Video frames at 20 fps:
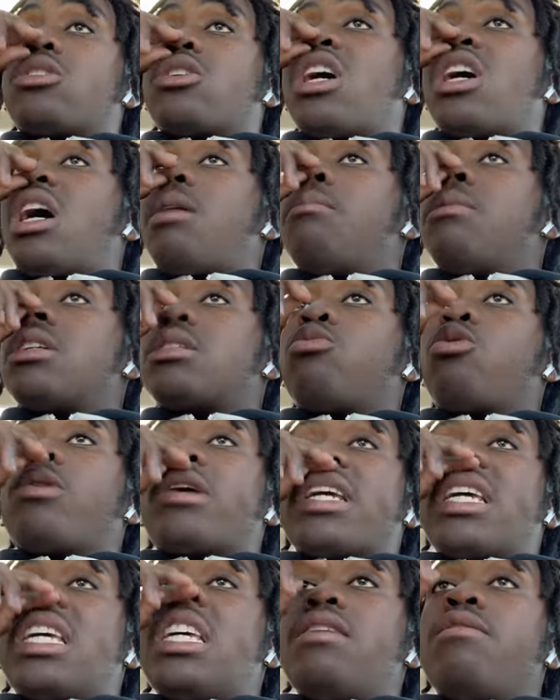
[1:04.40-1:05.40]
So how much more
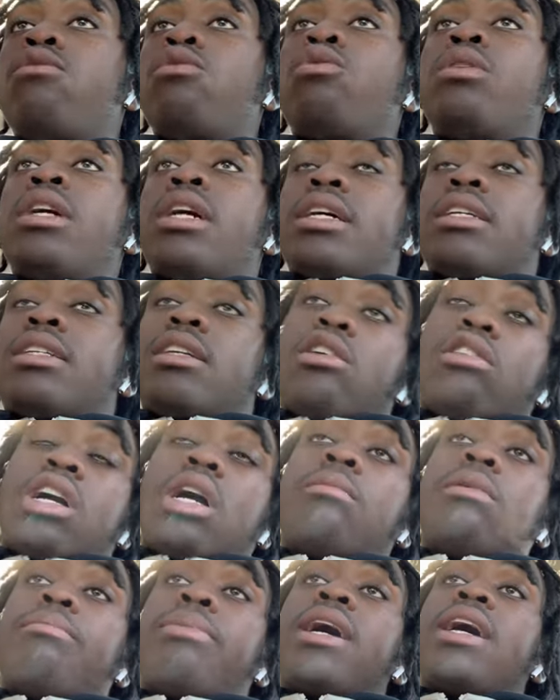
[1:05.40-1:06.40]
evil shall
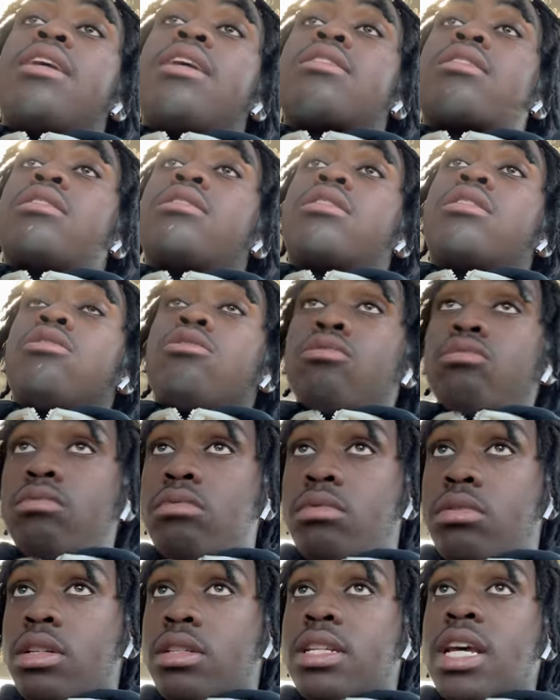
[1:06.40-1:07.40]
come to pass until
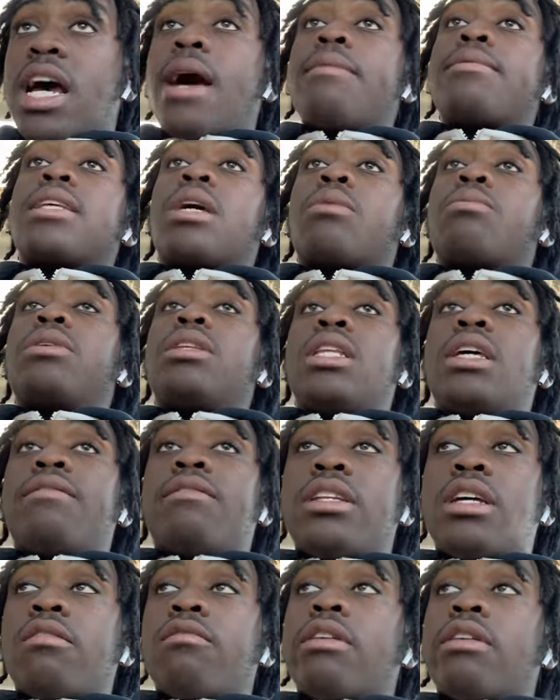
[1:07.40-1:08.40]
the times that we
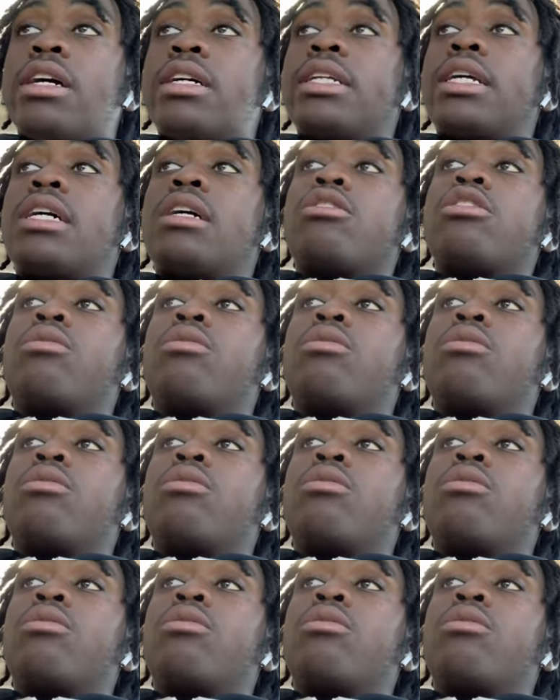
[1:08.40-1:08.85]
living in right now?